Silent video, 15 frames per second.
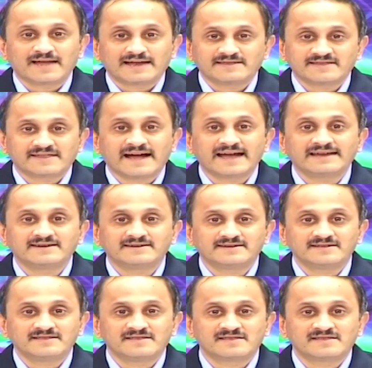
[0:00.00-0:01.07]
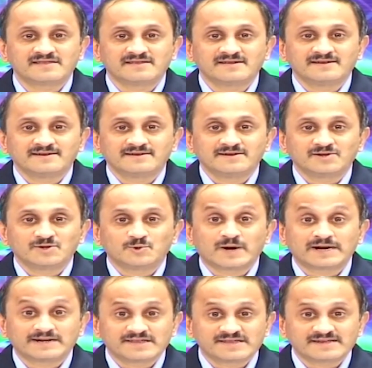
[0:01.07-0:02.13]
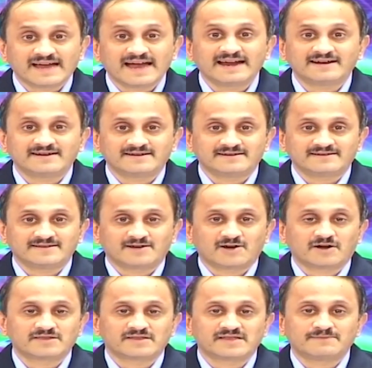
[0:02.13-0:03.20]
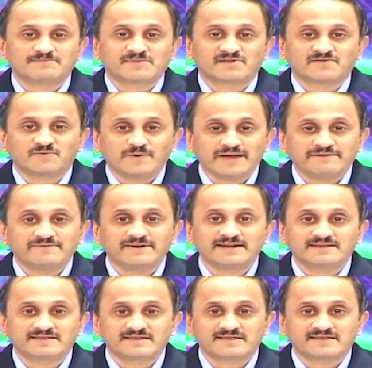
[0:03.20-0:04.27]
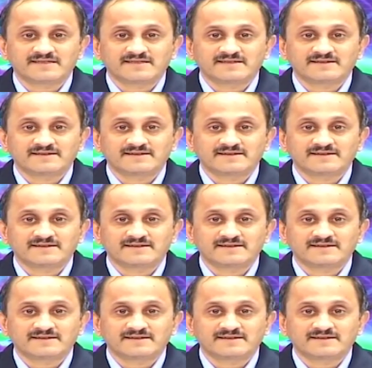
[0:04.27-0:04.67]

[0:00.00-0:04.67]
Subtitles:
and scientists to understand the concepts of wavelets